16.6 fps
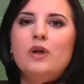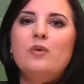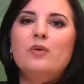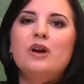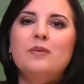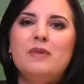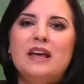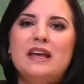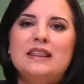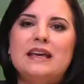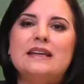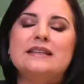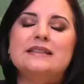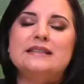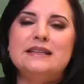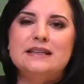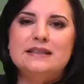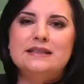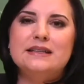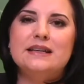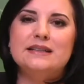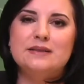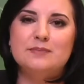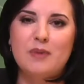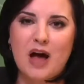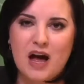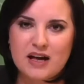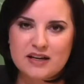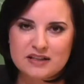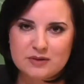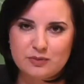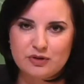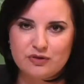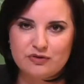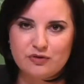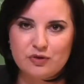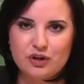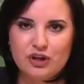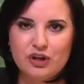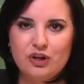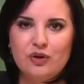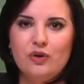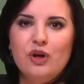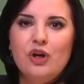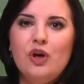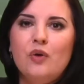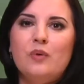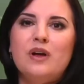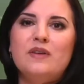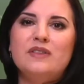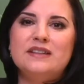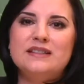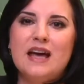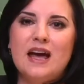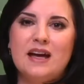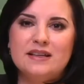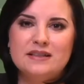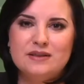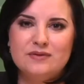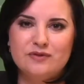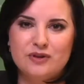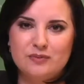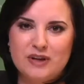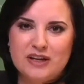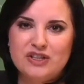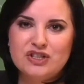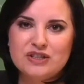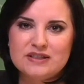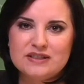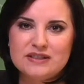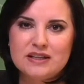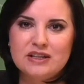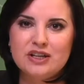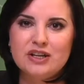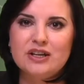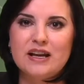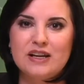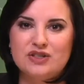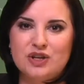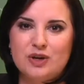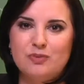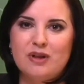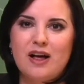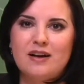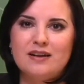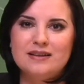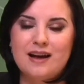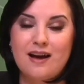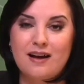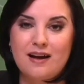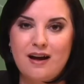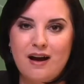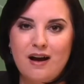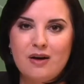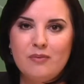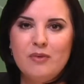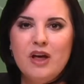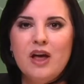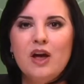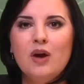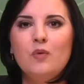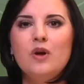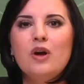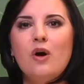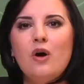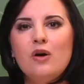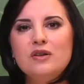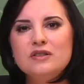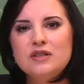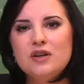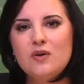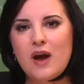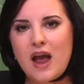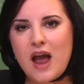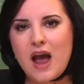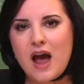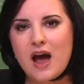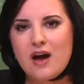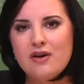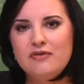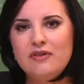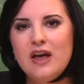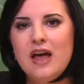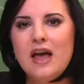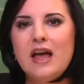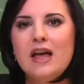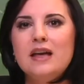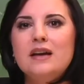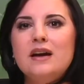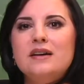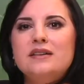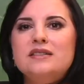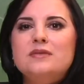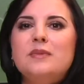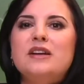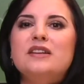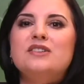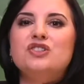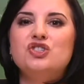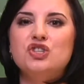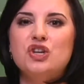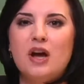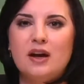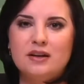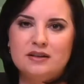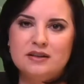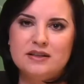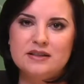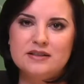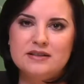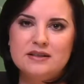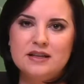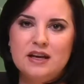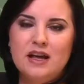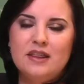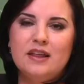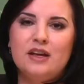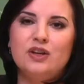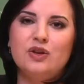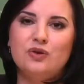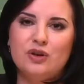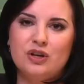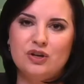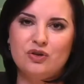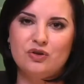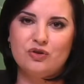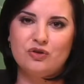We want to make that as easy as possible for you. We have the Tax and Information Center at hrblock.com, and we also have a customized checklist that you can